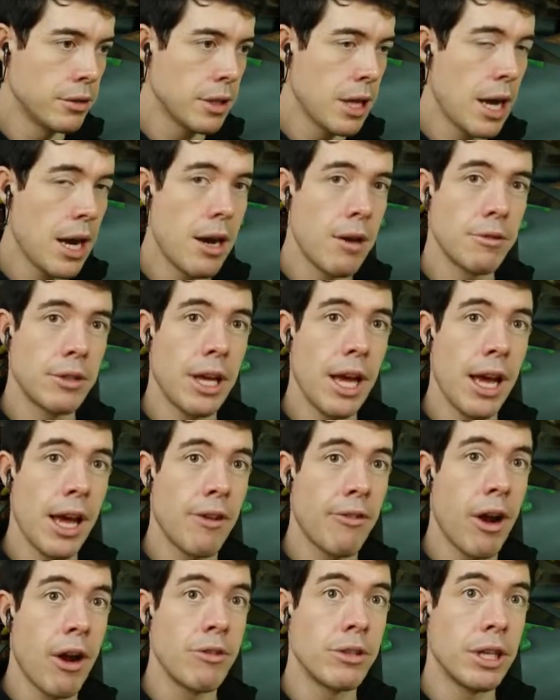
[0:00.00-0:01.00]
Oh
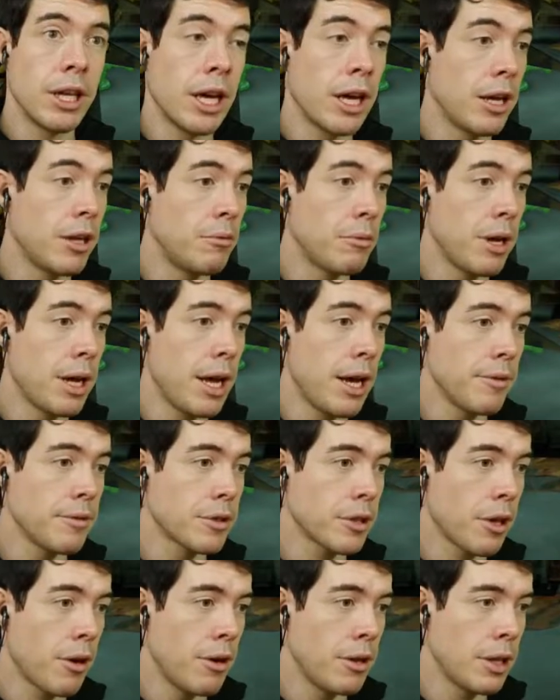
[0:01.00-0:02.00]
dear, oh dear, my
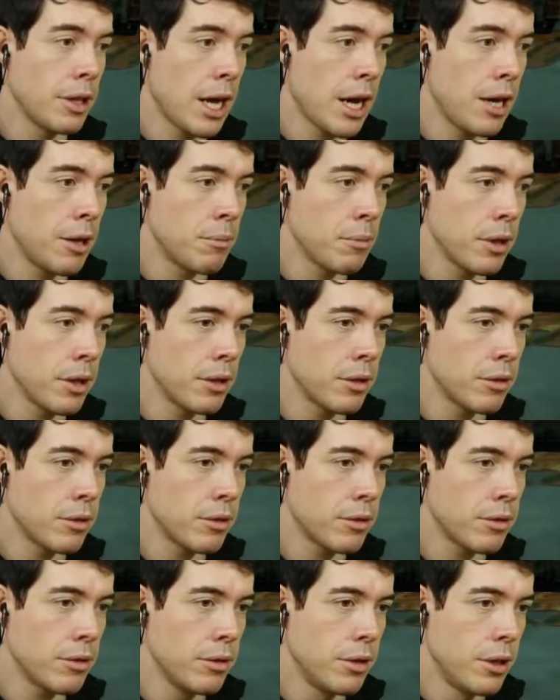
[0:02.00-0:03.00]
health's going down. I mean,
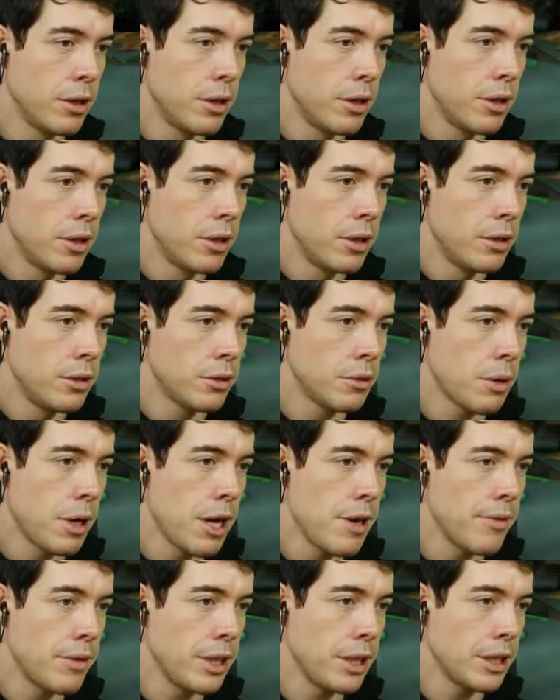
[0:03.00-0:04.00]
do
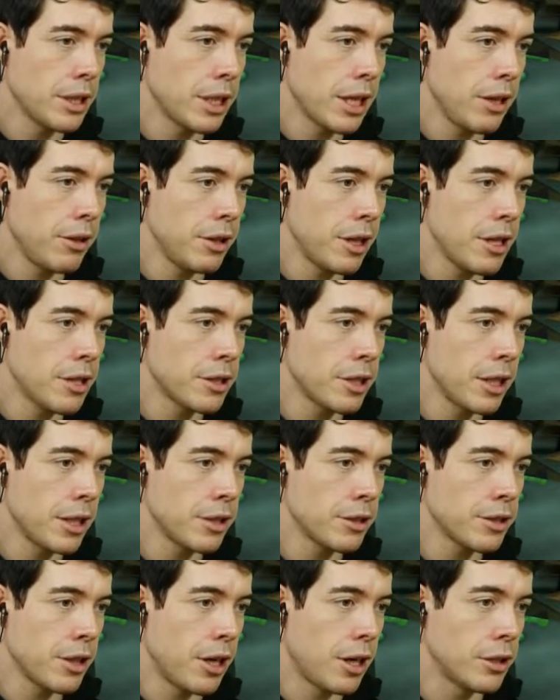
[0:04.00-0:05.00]
I even need to kill these
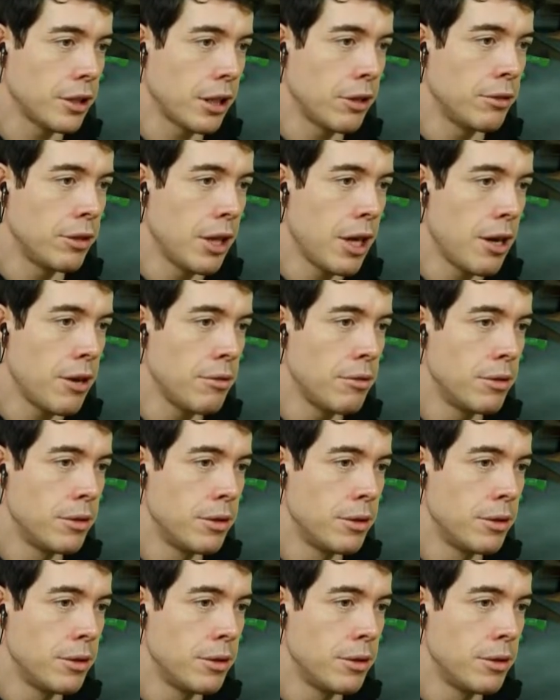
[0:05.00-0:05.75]
things? I don't know.